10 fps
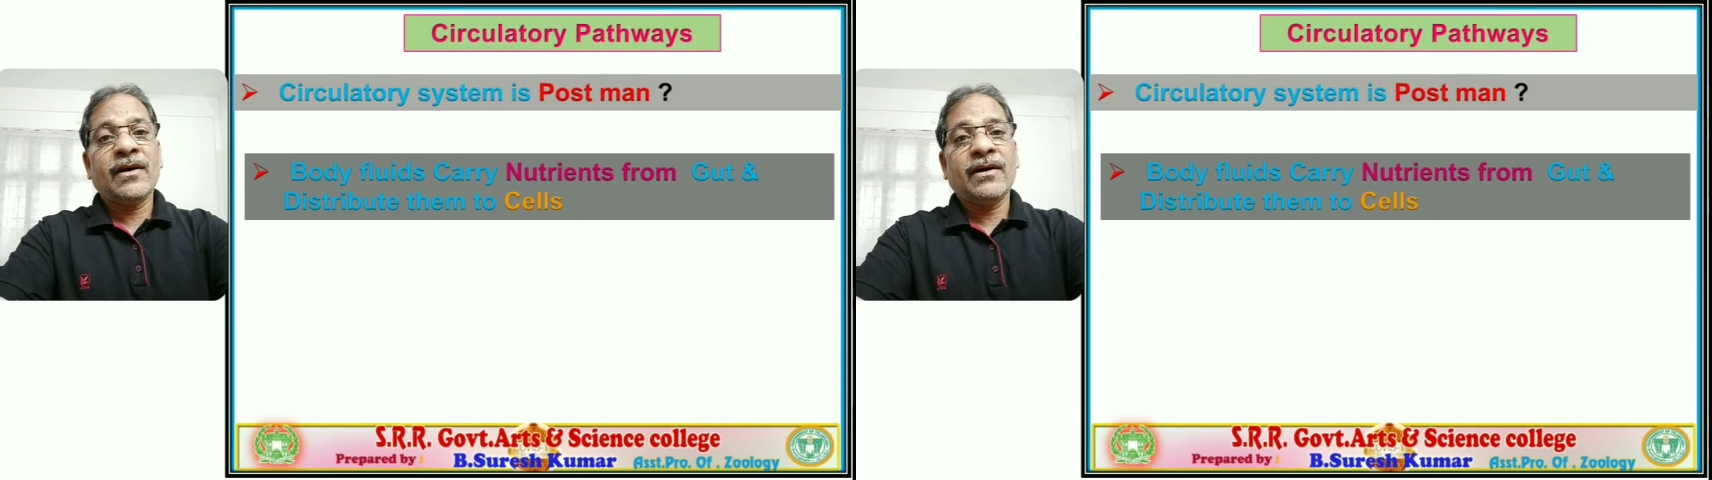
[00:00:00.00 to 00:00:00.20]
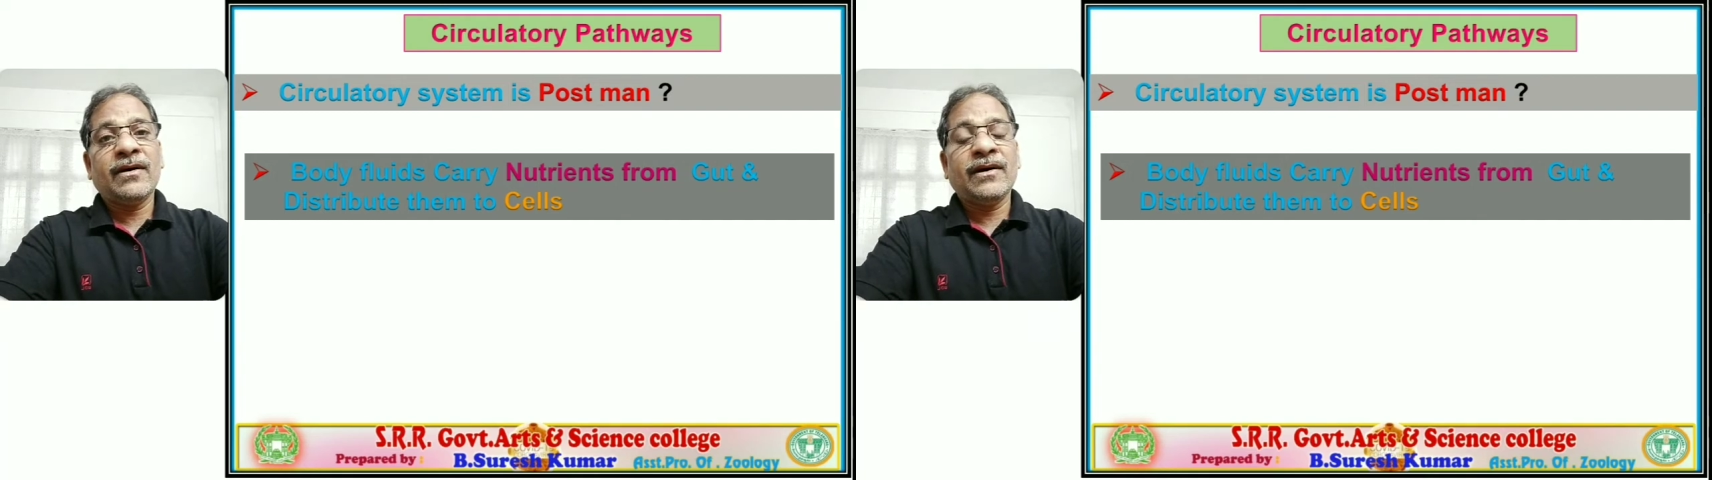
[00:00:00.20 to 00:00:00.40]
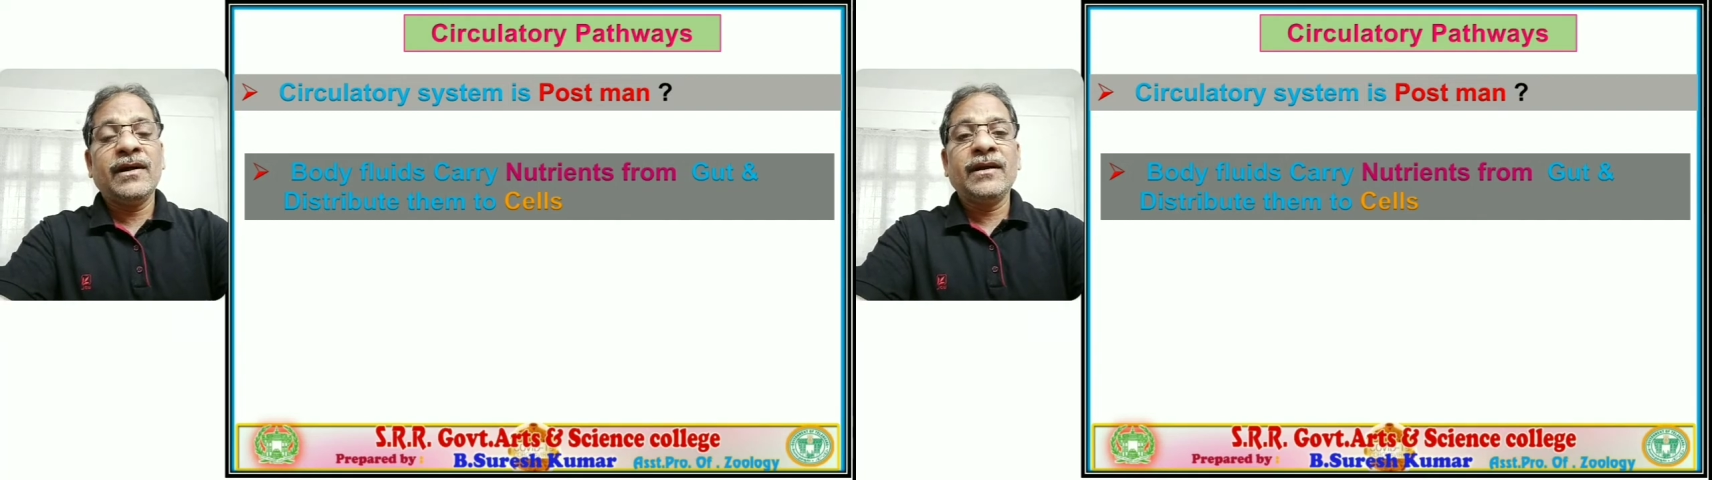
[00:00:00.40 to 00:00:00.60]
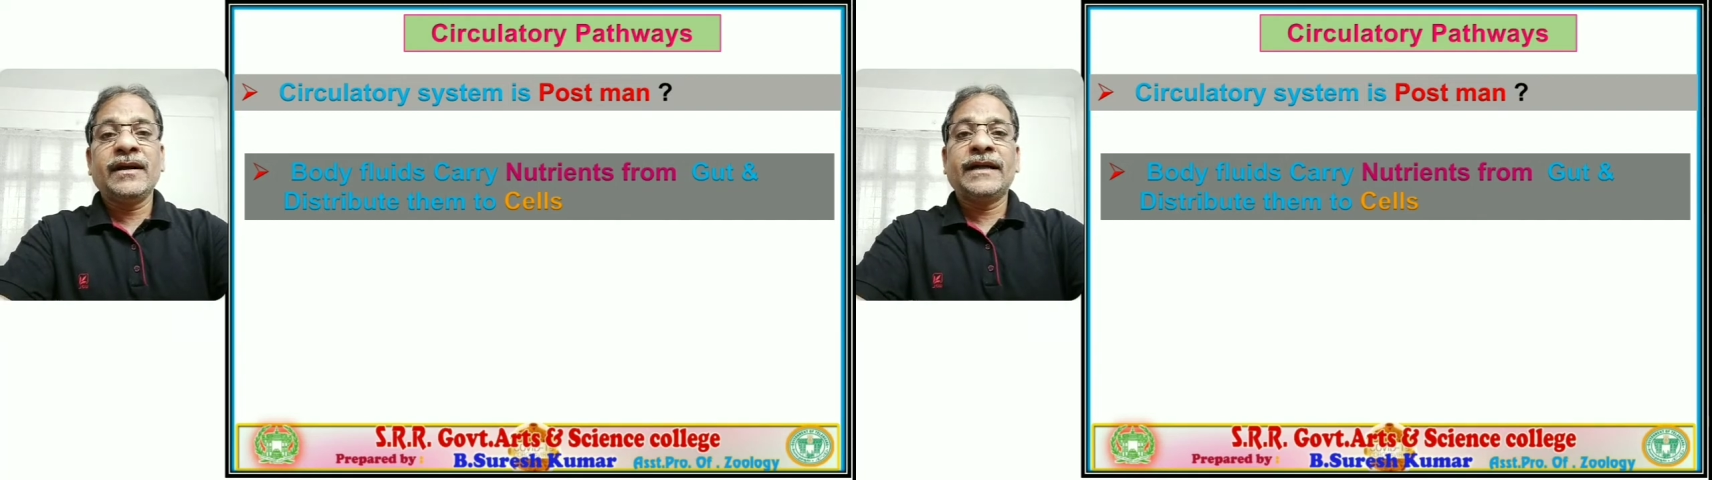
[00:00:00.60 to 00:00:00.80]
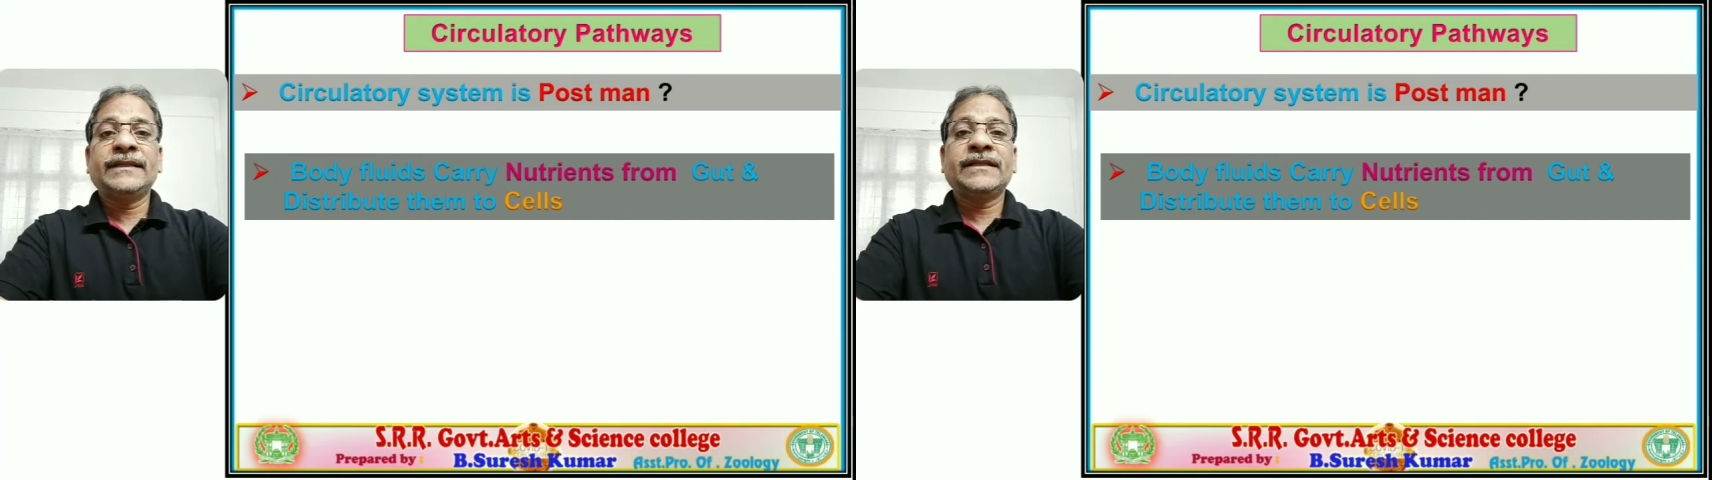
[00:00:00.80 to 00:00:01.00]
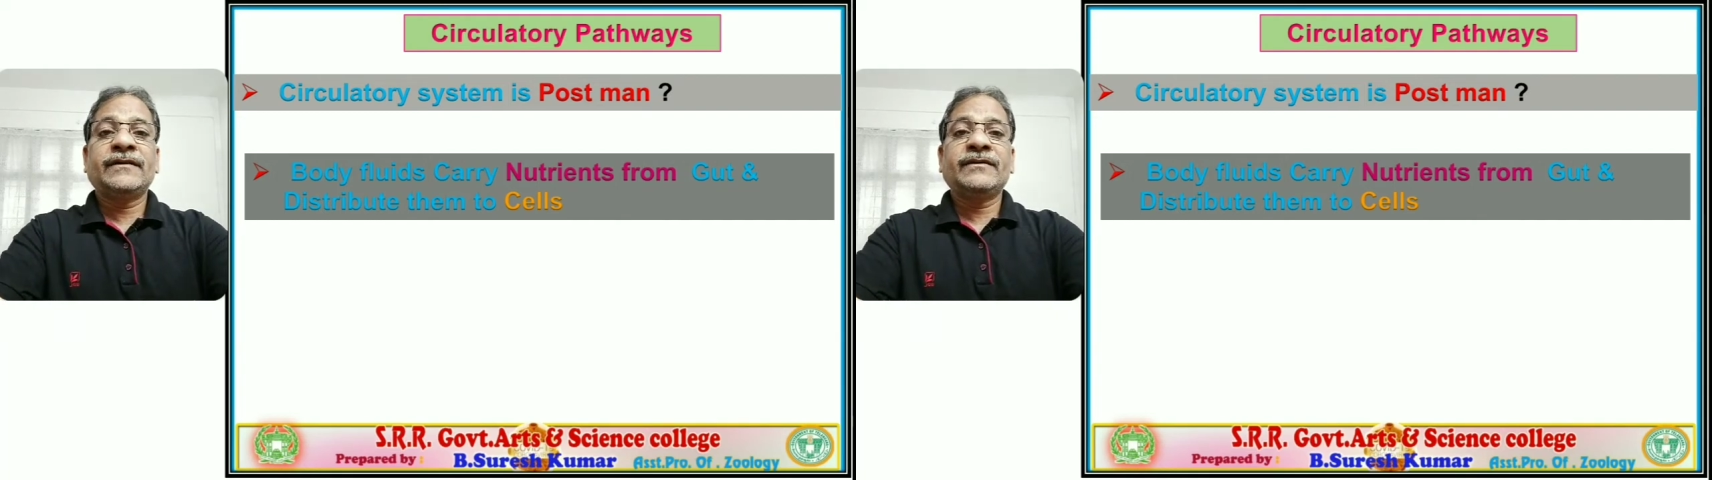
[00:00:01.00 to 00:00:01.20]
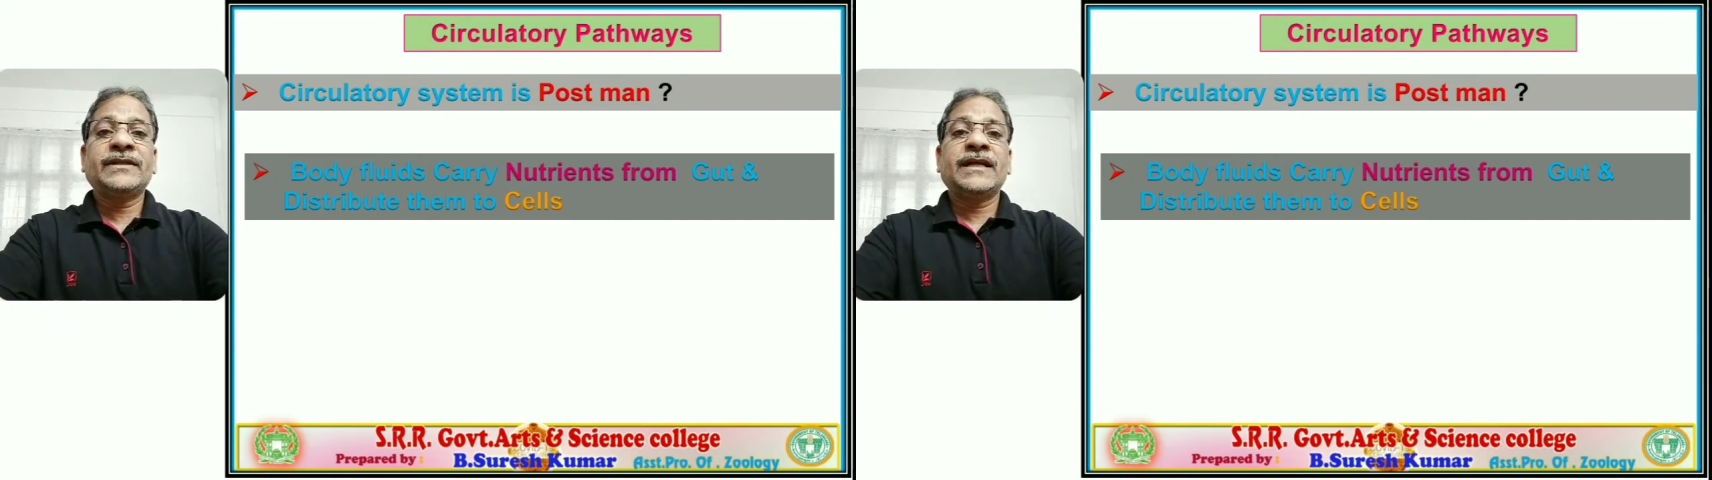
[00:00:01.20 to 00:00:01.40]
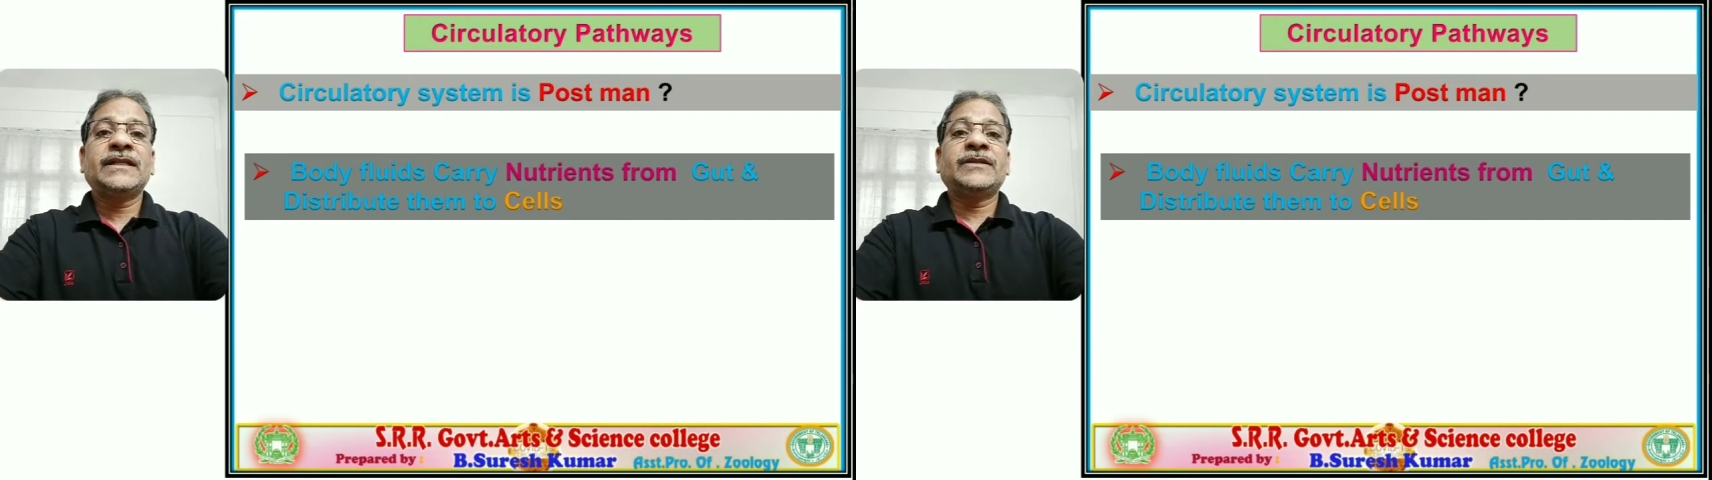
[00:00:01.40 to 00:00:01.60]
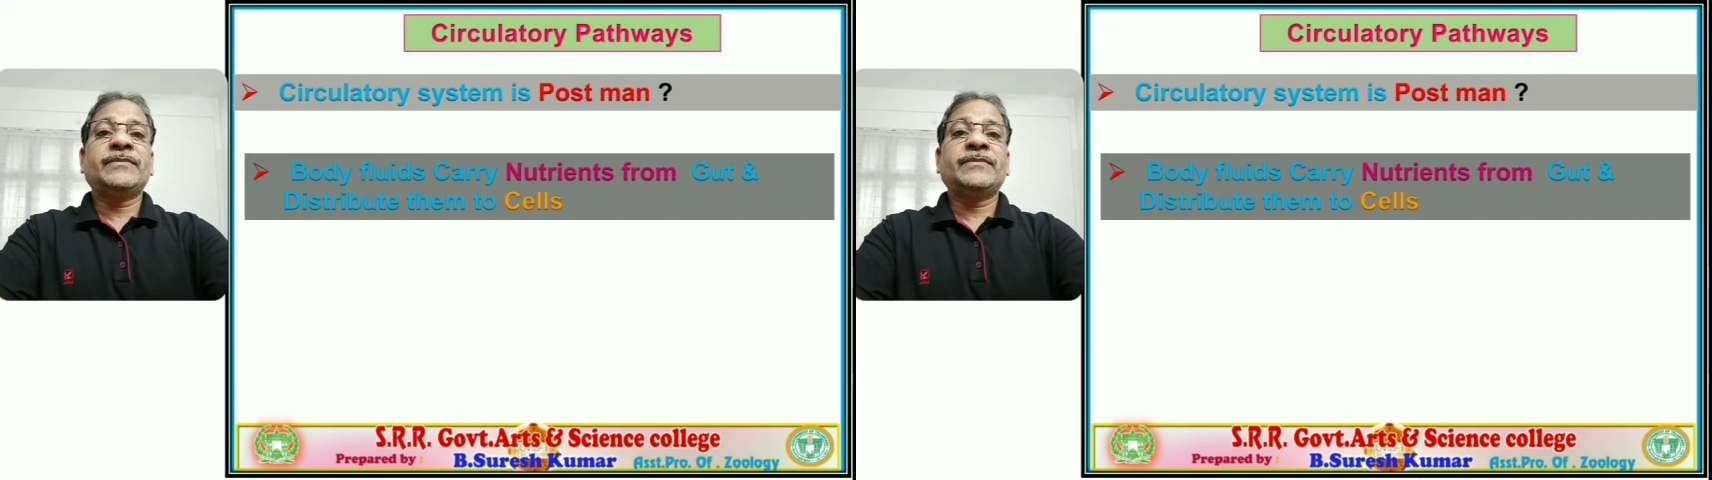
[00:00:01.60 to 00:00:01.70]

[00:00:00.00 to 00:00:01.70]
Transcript: all kinds of cells